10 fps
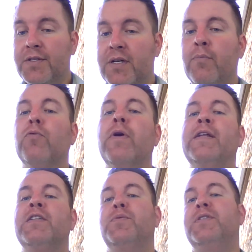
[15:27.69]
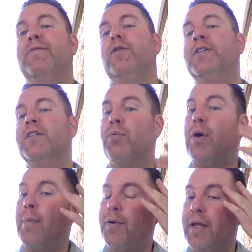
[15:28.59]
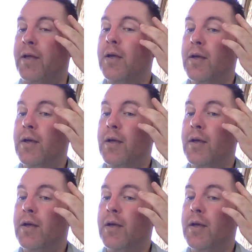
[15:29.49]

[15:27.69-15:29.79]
some rate specifically to the property.